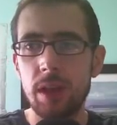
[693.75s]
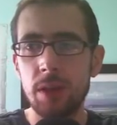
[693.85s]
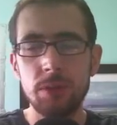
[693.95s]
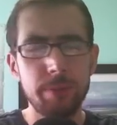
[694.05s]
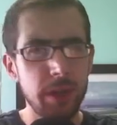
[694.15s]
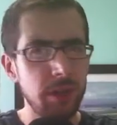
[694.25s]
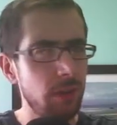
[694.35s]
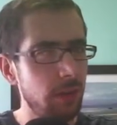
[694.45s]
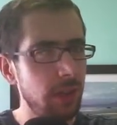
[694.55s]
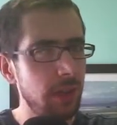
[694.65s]
owned by
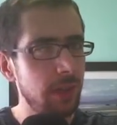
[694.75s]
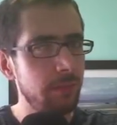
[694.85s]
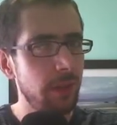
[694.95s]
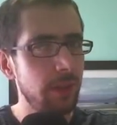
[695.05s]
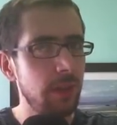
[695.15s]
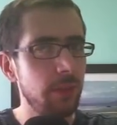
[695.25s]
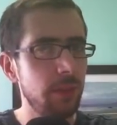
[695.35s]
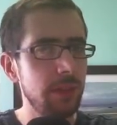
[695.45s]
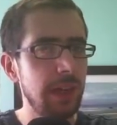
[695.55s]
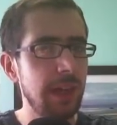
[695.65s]
Nokia, I think it
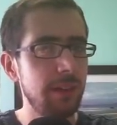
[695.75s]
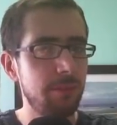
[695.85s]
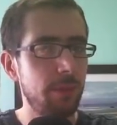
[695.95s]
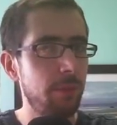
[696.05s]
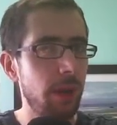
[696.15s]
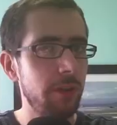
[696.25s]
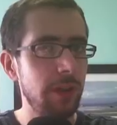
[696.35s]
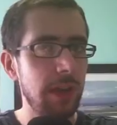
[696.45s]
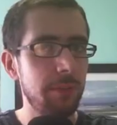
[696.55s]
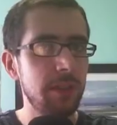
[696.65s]
was, and it had
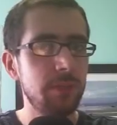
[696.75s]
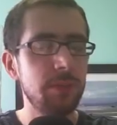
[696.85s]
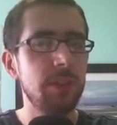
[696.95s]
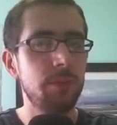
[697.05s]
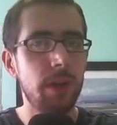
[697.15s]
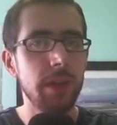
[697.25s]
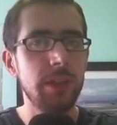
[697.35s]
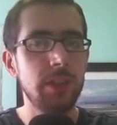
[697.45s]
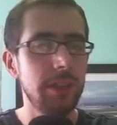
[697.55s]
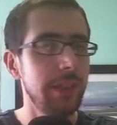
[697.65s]
proprietary elements, which is why
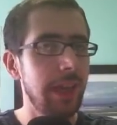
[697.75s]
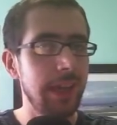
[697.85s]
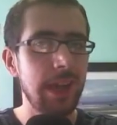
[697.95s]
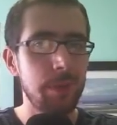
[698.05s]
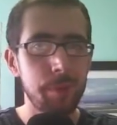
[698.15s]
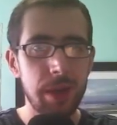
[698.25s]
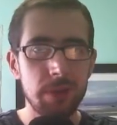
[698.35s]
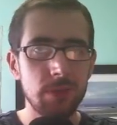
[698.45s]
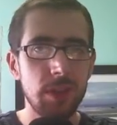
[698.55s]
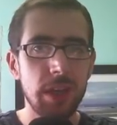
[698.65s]
GTK came
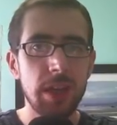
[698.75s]
about.